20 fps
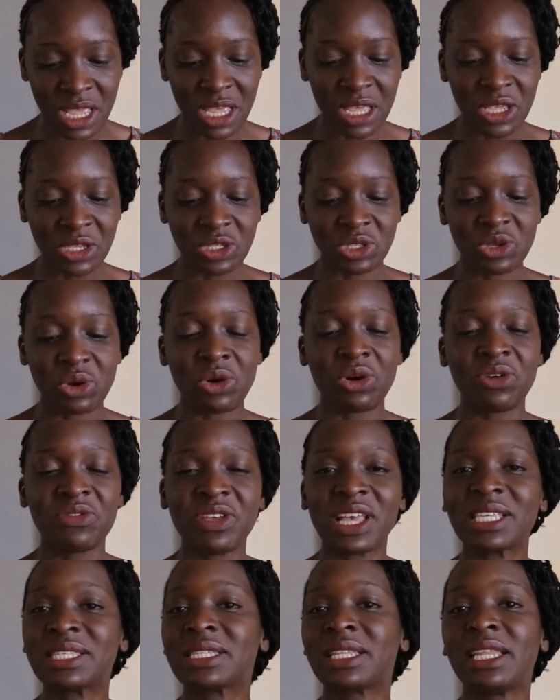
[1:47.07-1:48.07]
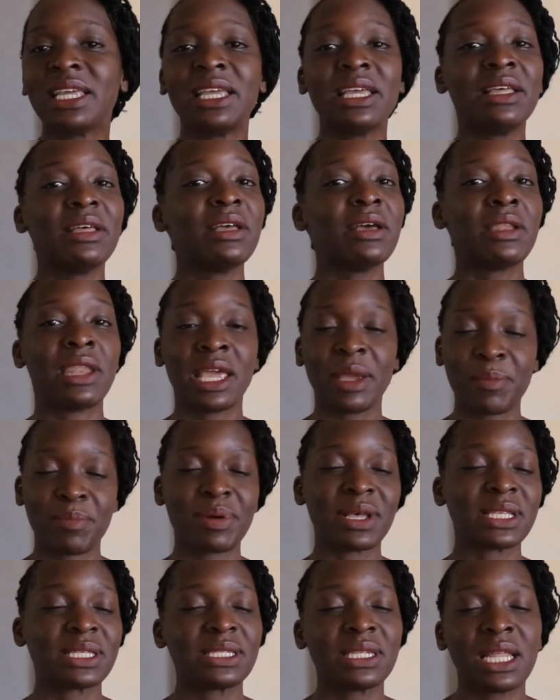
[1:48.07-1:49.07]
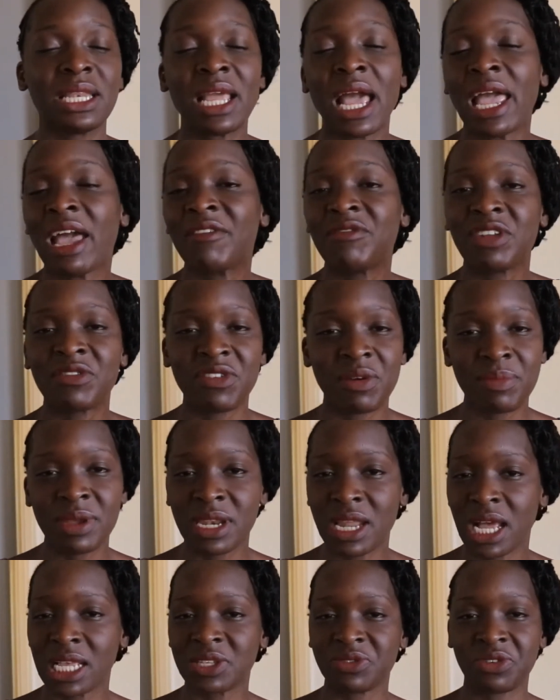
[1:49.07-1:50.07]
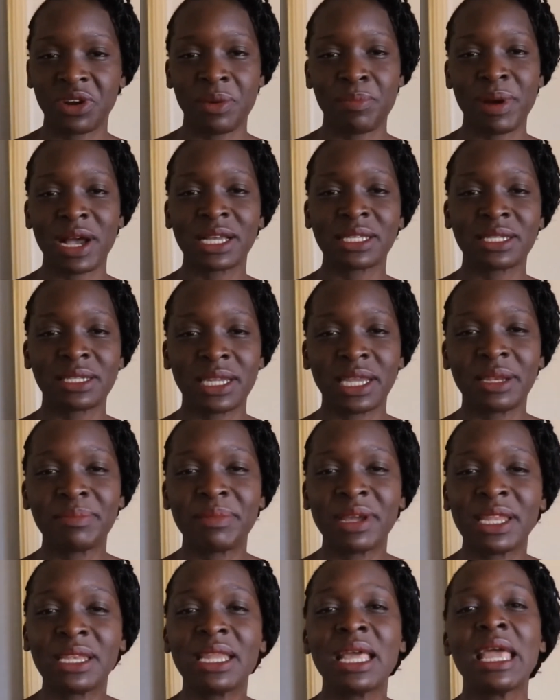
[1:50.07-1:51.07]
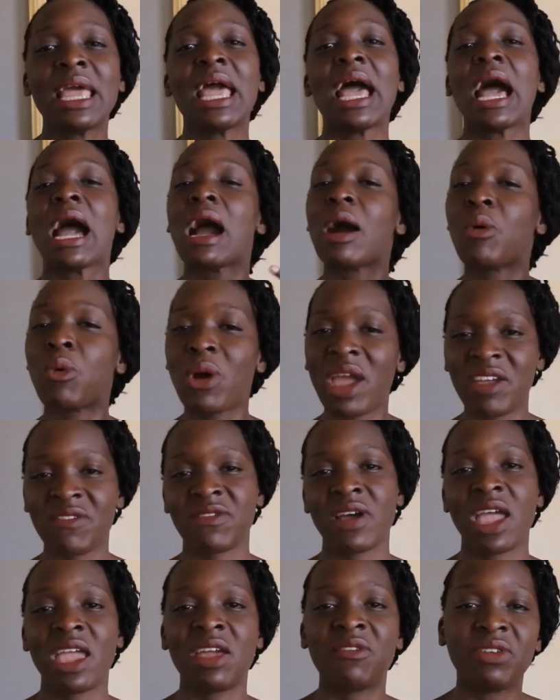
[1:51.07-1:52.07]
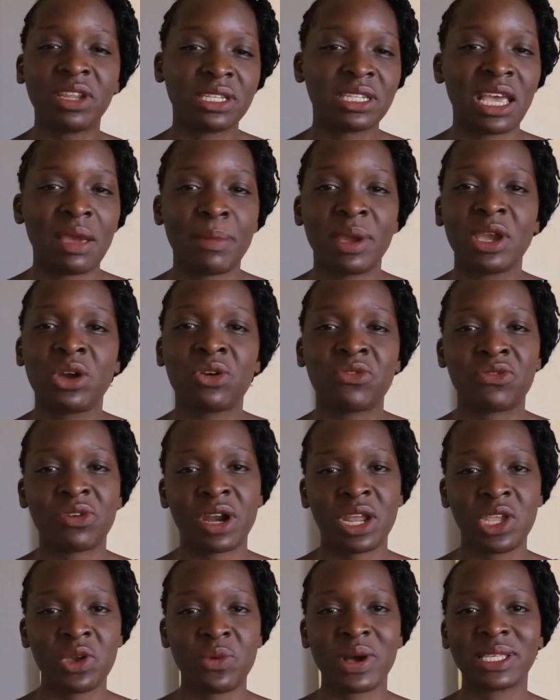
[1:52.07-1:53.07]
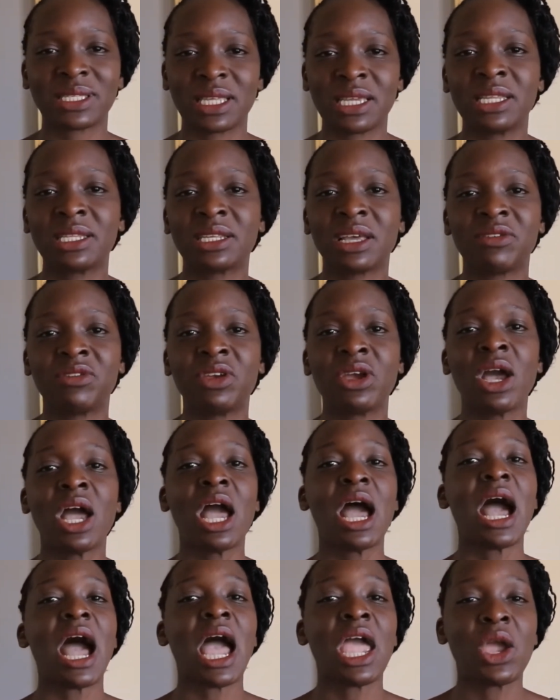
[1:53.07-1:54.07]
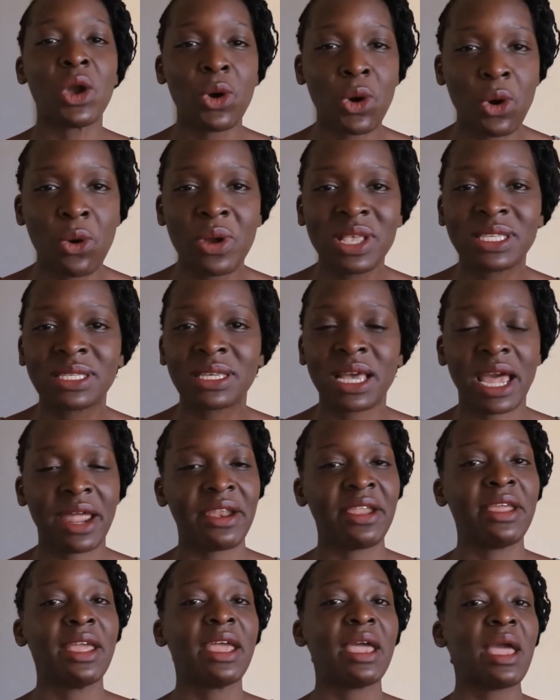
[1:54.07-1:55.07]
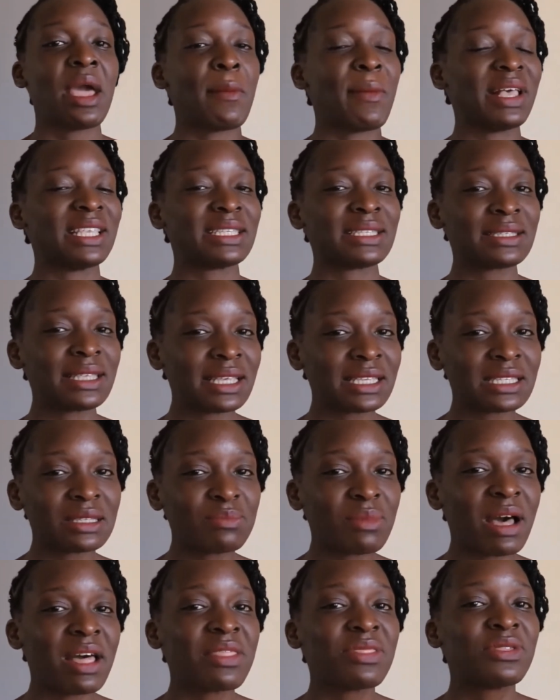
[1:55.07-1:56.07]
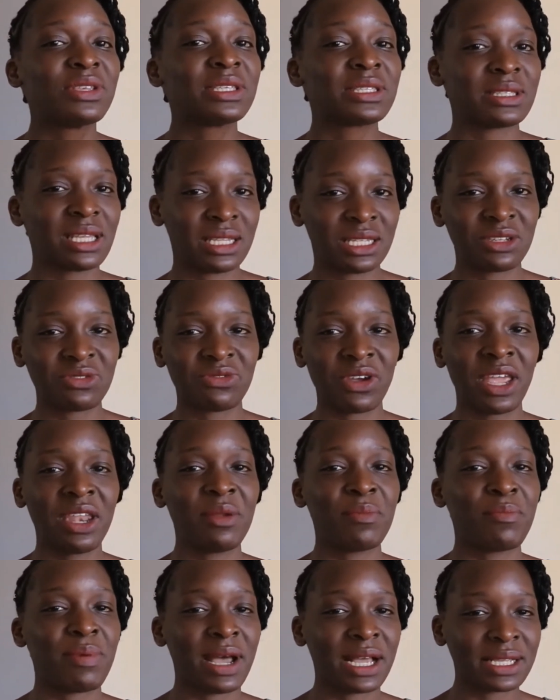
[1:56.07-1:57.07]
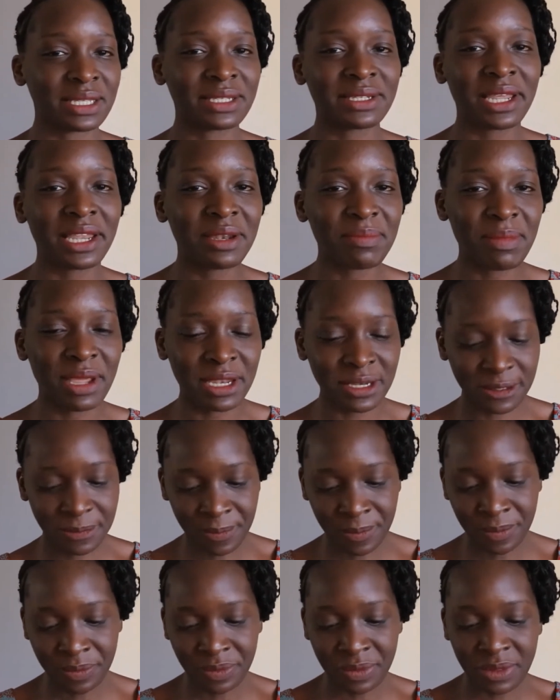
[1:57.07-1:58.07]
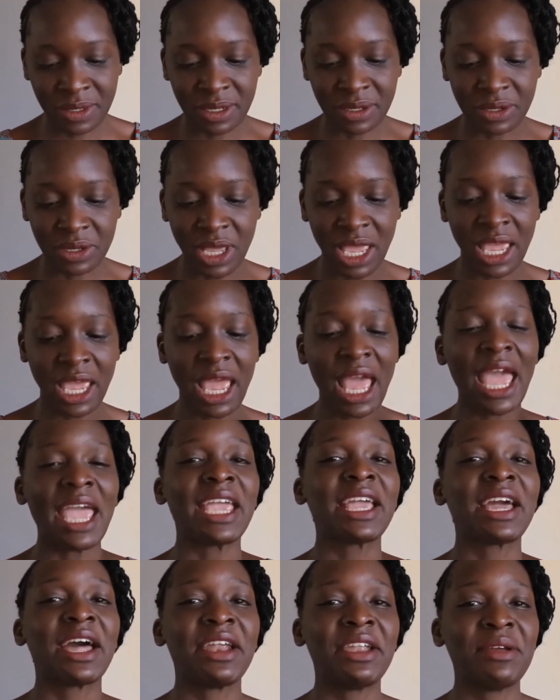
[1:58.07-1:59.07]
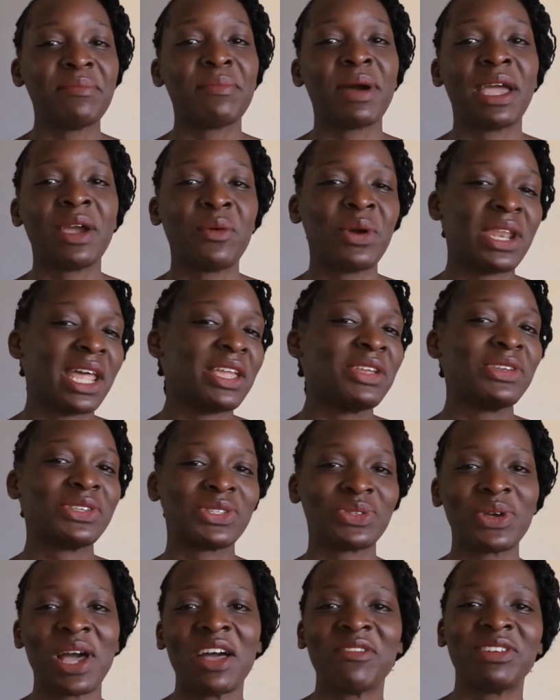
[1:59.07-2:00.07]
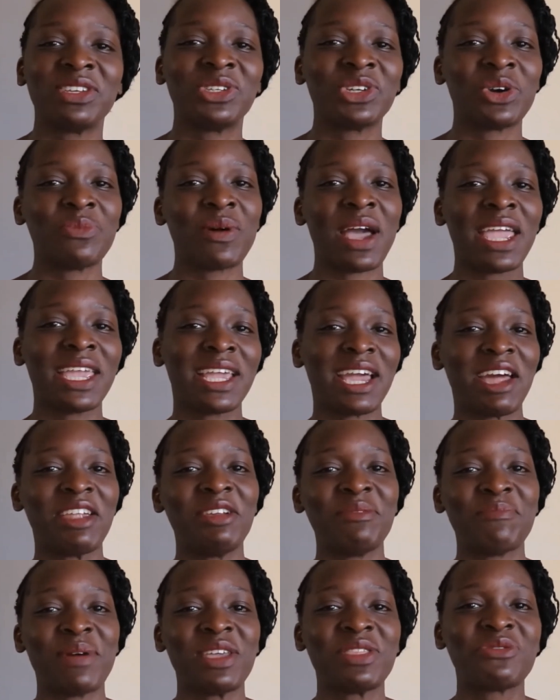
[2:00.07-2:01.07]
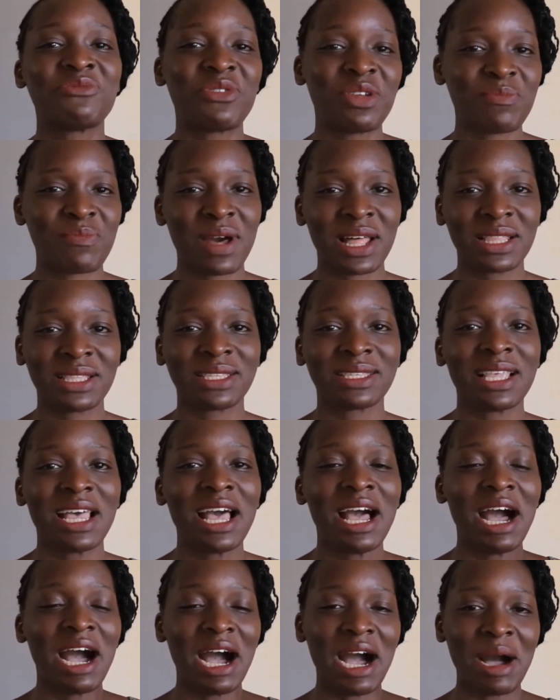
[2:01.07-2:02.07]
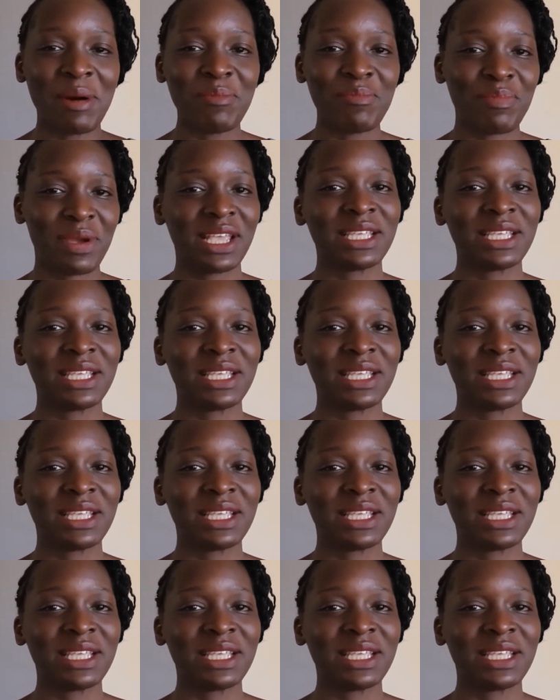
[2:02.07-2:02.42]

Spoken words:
So obviously, like personally, I have never been asked for a bank statement. However, every time I go for a US interview, I always carry my 6-month certified bank statement. I carry when I used to have a job, I carry my 3 months pay